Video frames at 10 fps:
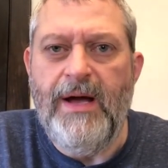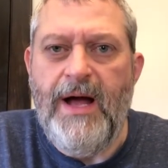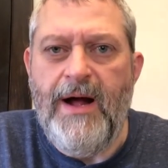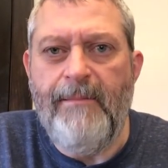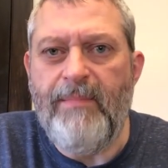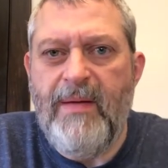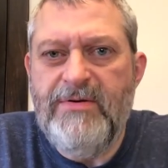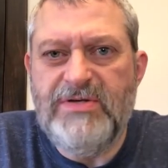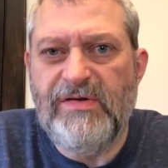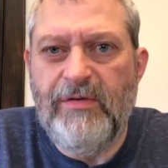um, maybe
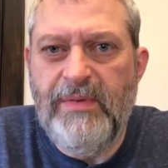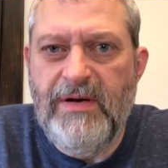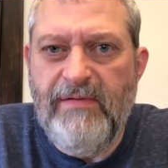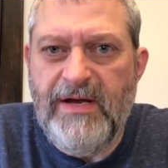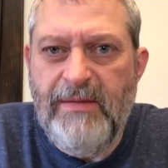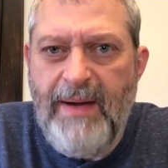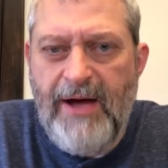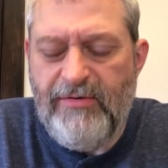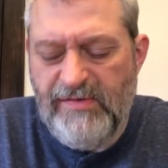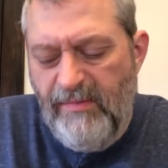just a little bit of onion
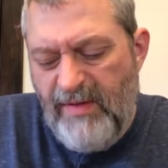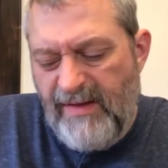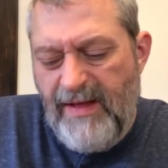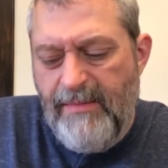powder or something like that.